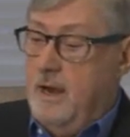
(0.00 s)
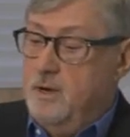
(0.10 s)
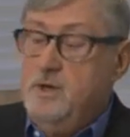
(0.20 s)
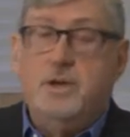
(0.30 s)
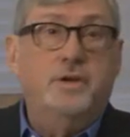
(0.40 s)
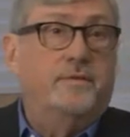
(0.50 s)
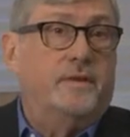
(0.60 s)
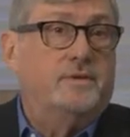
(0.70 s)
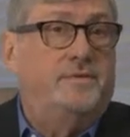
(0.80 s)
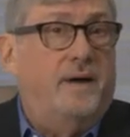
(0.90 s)
You could
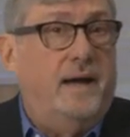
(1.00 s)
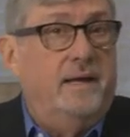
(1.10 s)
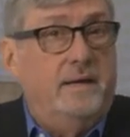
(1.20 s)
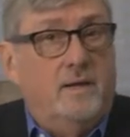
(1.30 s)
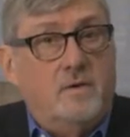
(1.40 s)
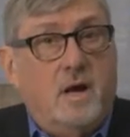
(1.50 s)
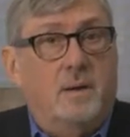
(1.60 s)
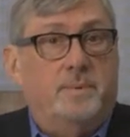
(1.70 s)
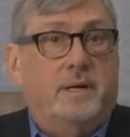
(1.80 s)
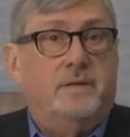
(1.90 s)
diversify into other
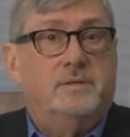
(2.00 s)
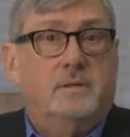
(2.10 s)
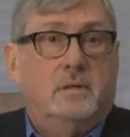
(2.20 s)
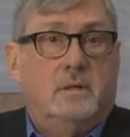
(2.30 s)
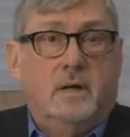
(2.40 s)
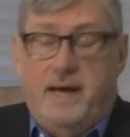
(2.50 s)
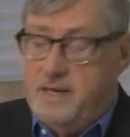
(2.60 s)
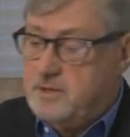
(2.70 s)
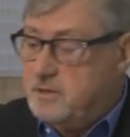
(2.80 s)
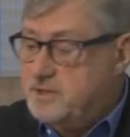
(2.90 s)
companies. I
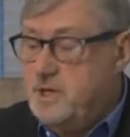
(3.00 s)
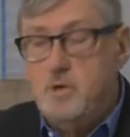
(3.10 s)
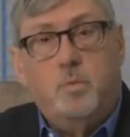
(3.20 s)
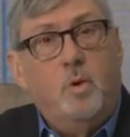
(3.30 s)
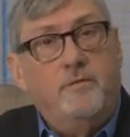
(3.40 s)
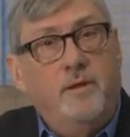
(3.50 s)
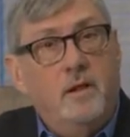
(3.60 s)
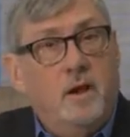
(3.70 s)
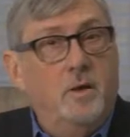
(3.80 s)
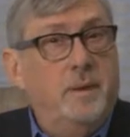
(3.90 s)
asked our senior
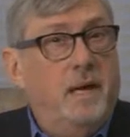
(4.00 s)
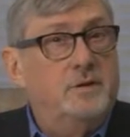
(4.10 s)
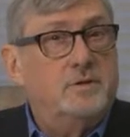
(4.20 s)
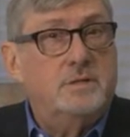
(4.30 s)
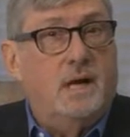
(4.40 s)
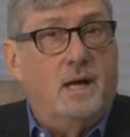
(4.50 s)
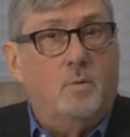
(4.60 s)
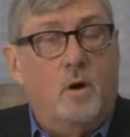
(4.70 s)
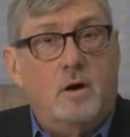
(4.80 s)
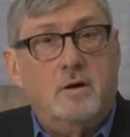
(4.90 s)
portfolio manager, Todd
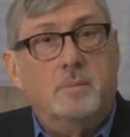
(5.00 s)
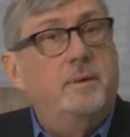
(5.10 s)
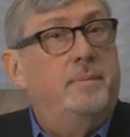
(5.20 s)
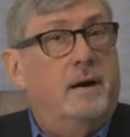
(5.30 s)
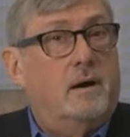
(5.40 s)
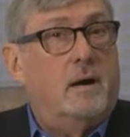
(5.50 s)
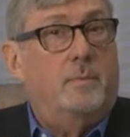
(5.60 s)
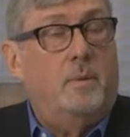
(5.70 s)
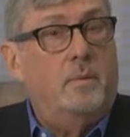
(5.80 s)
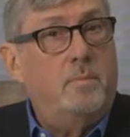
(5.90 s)
Walker, to prepare a
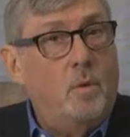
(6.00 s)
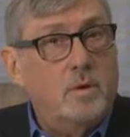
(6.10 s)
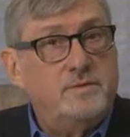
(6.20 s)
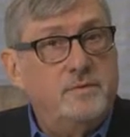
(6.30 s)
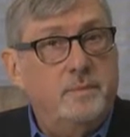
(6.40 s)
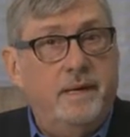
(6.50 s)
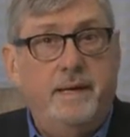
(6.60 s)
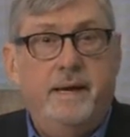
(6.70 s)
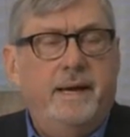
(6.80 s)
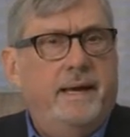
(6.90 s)
couple reports for
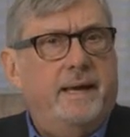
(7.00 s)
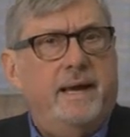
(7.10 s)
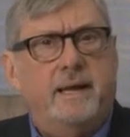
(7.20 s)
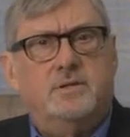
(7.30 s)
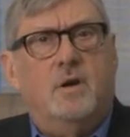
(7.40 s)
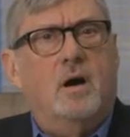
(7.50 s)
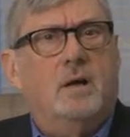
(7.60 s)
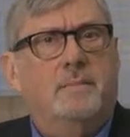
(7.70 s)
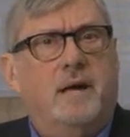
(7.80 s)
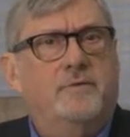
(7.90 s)
me and kind of
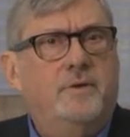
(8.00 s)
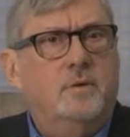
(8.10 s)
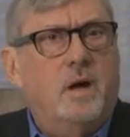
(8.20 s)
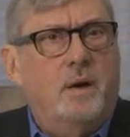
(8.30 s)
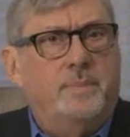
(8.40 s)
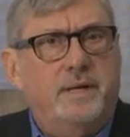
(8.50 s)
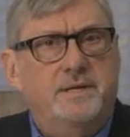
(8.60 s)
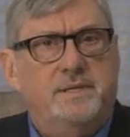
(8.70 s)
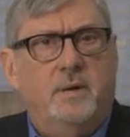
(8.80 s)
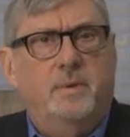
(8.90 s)
talk about a few companies that